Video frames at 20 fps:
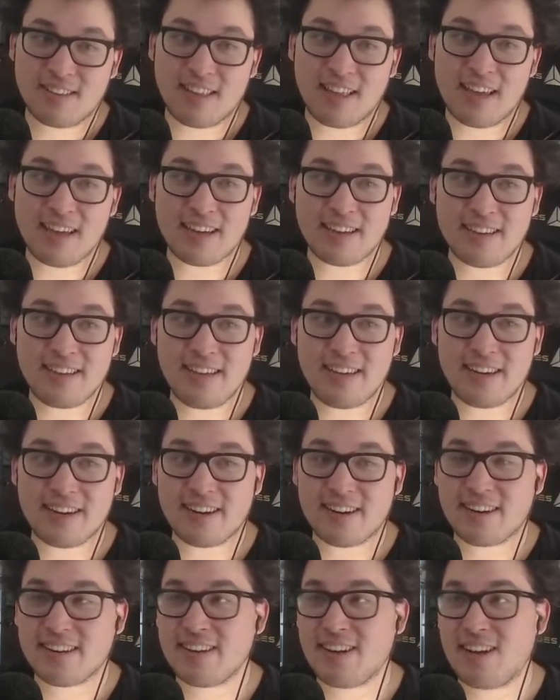Like,
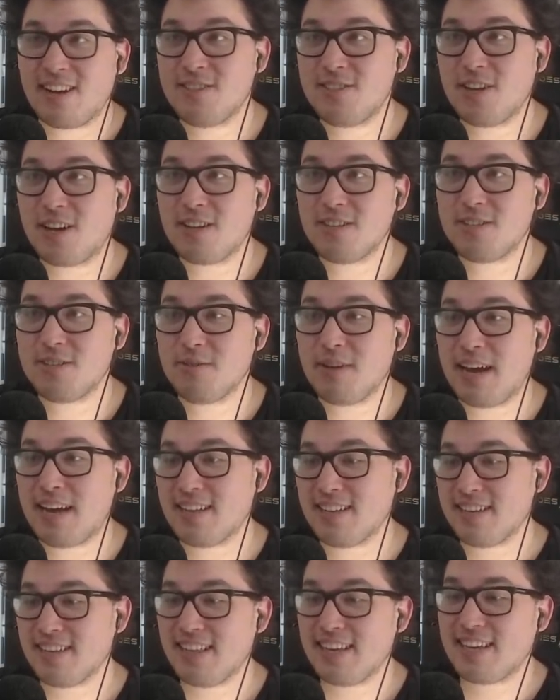here, I'll do
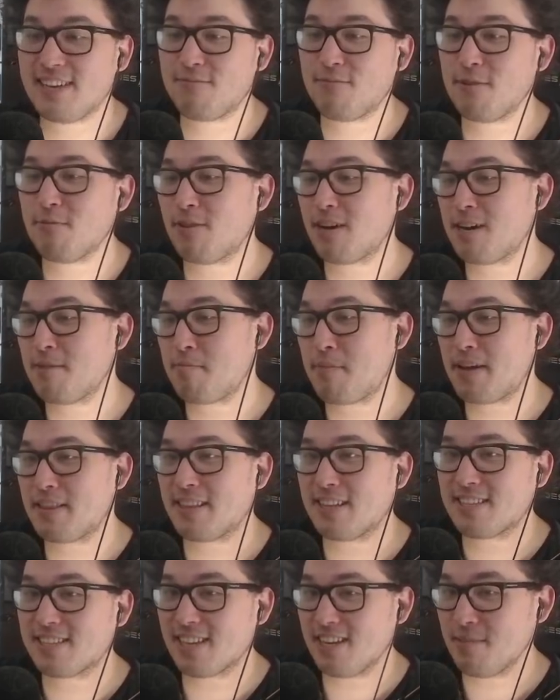Ellie. Like, if we want a pet
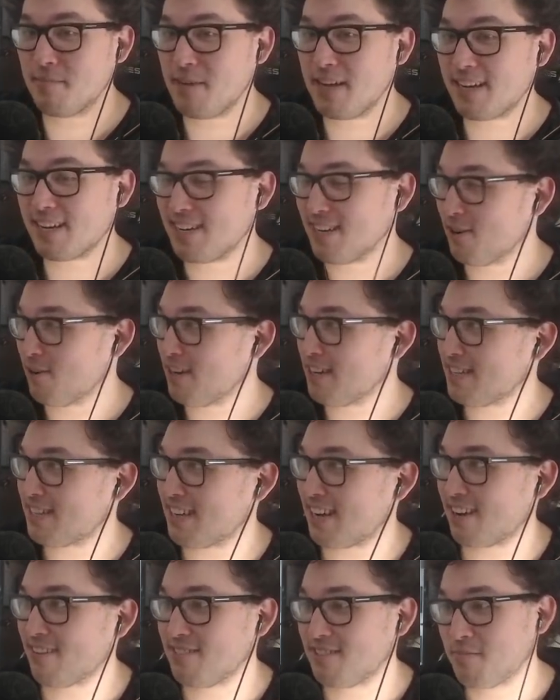that's gonna make annoying
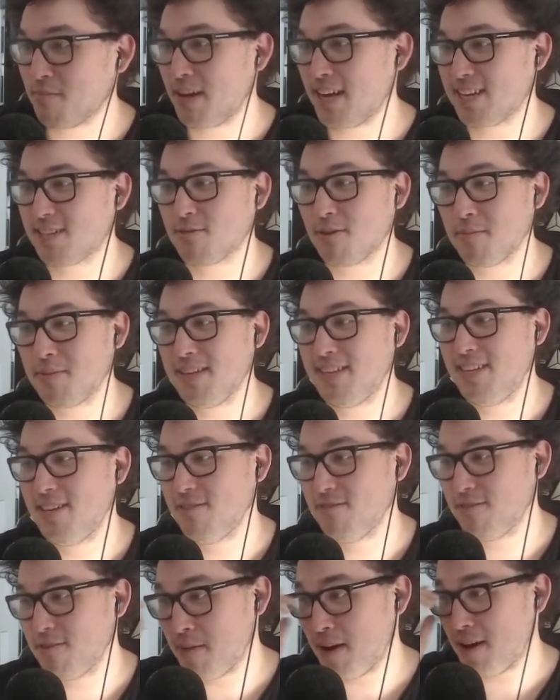sounds, might as well be
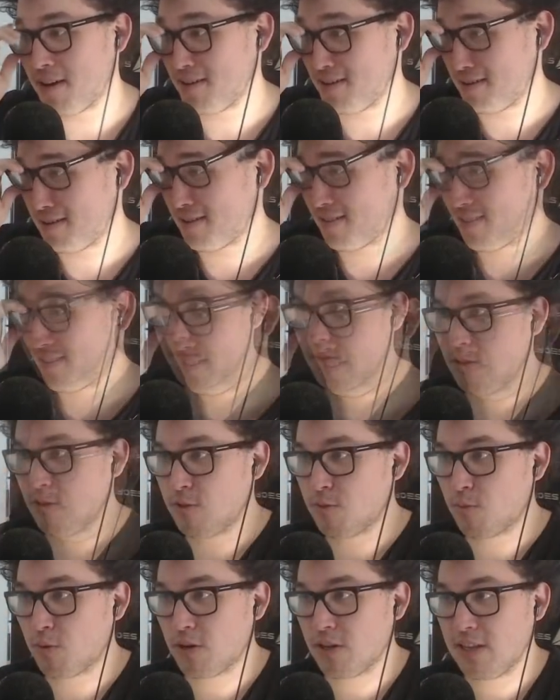cute about it.
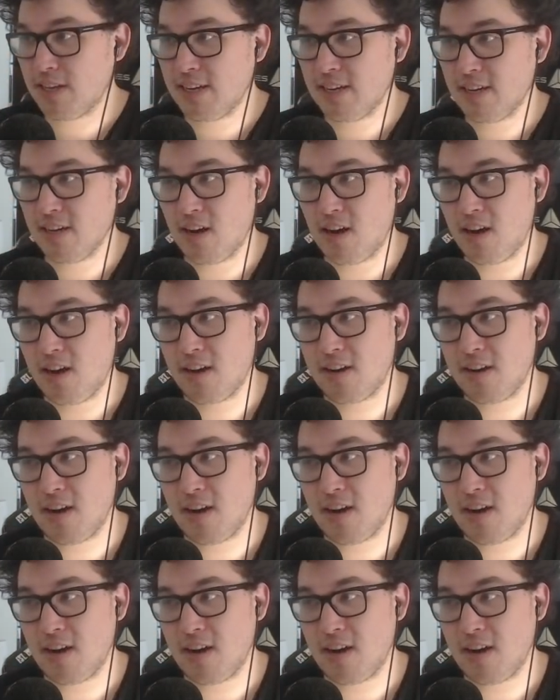Use Whirling on